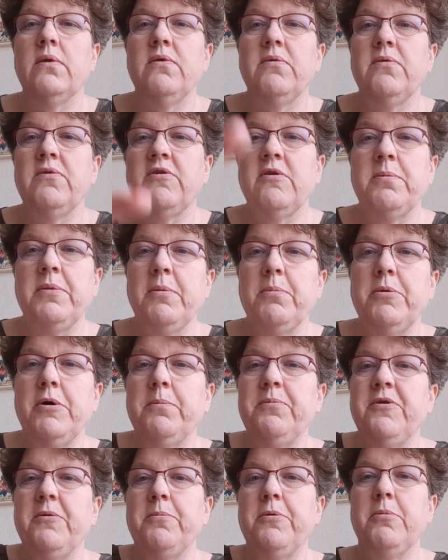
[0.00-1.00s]
something
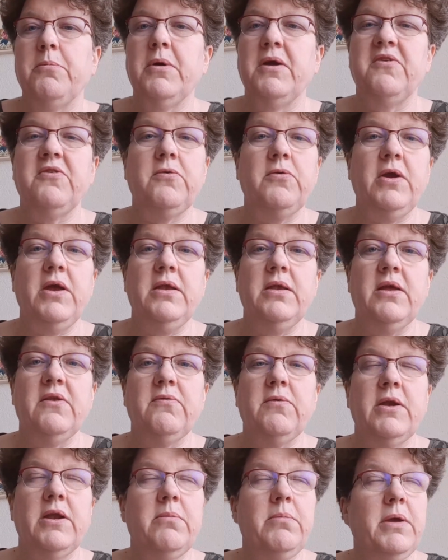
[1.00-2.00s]
popped up on my screen,
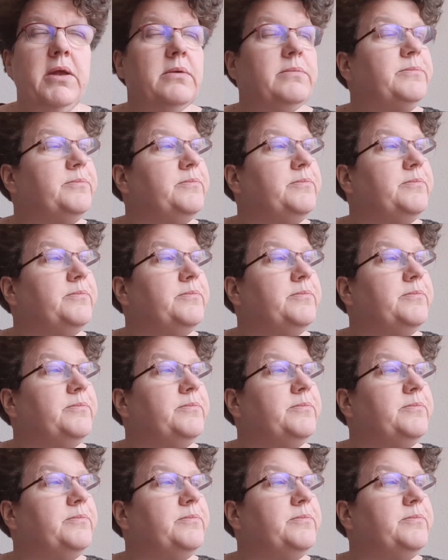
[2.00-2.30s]
that's what I mean.